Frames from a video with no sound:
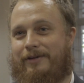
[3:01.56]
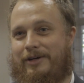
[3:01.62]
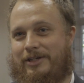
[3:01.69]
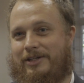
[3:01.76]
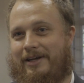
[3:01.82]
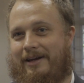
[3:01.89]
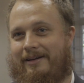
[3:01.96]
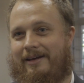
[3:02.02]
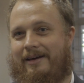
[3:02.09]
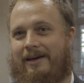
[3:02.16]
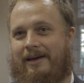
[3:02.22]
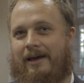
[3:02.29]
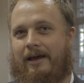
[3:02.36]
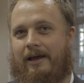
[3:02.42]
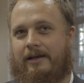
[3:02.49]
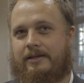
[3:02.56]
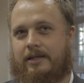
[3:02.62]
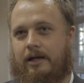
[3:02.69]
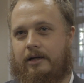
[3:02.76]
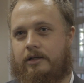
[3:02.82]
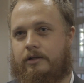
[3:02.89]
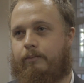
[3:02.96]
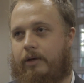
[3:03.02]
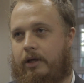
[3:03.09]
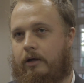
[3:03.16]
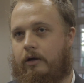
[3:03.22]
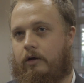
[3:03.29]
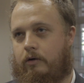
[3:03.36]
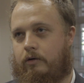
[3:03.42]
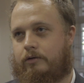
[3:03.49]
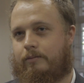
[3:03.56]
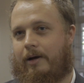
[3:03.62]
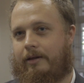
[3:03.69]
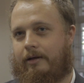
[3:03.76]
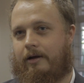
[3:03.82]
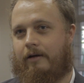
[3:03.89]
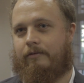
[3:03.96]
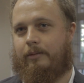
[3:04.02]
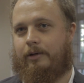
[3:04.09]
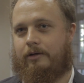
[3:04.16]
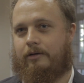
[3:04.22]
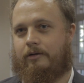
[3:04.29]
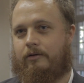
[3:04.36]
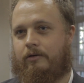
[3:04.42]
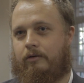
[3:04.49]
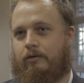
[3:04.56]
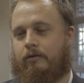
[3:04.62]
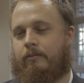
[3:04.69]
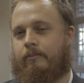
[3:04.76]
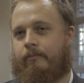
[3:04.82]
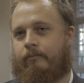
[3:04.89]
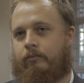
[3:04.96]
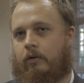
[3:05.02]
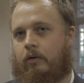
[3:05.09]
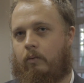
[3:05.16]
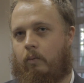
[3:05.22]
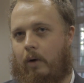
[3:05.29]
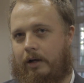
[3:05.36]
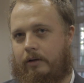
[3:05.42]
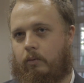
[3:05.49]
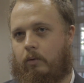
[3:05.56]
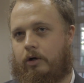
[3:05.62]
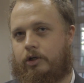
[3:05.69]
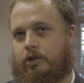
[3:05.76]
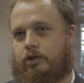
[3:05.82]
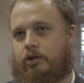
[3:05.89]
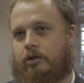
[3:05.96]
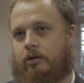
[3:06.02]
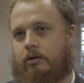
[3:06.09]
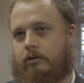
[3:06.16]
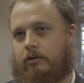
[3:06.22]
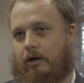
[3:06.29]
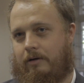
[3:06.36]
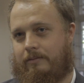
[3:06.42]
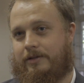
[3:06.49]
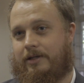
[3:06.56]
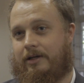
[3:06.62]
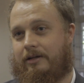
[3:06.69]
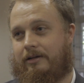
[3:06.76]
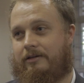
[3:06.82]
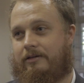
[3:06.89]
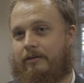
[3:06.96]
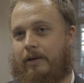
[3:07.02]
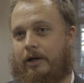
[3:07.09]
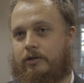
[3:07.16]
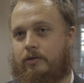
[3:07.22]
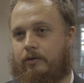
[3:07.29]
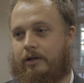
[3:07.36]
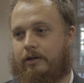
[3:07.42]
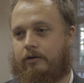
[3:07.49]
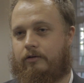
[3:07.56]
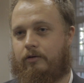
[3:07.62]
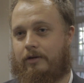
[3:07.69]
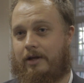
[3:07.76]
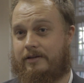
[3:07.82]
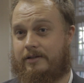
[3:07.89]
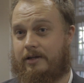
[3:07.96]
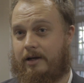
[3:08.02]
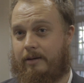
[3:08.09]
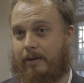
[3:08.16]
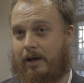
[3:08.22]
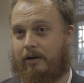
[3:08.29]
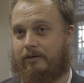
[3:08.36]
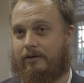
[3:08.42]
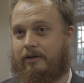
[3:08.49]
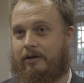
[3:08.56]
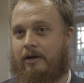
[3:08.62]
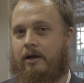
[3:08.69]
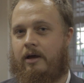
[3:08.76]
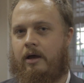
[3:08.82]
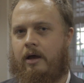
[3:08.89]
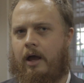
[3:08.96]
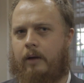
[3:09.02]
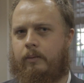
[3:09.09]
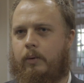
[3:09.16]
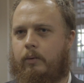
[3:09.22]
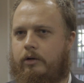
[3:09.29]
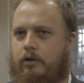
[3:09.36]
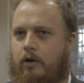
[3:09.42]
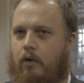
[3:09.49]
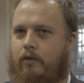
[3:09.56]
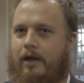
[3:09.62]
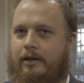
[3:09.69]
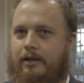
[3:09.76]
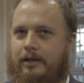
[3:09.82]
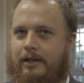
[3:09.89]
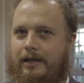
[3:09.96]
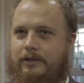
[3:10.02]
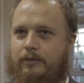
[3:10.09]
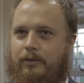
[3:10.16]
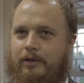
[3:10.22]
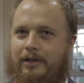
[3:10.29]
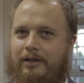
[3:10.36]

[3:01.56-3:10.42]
finished yet, is that it's being used by the government to whitewash the arms deal, to make sure that the truth doesn't come out. And we wouldn't know that unless